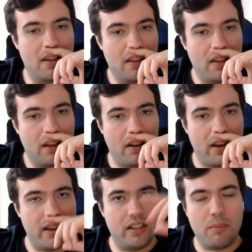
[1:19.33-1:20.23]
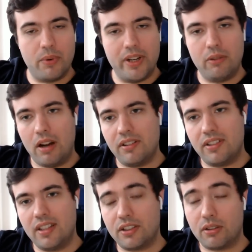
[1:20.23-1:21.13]
I ended up winning round
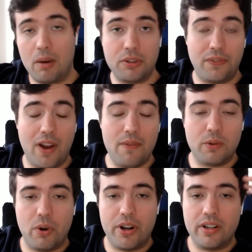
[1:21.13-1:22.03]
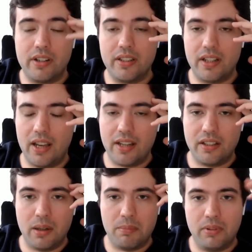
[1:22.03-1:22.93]
6, so I was 5-1, and then I ended
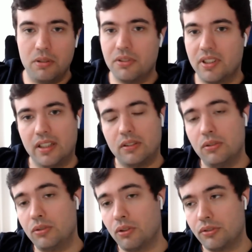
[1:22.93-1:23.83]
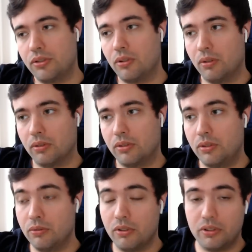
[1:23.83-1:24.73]
up losing to Sword Soul
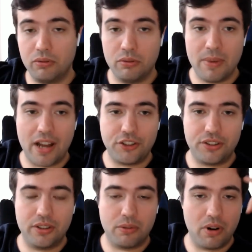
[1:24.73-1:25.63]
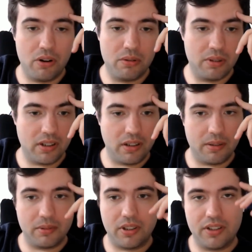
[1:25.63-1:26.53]
two matches in a
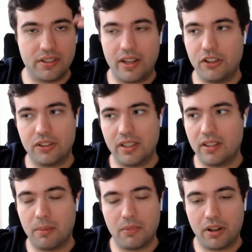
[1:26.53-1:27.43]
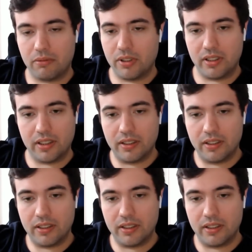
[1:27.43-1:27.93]
row because I just ended up not really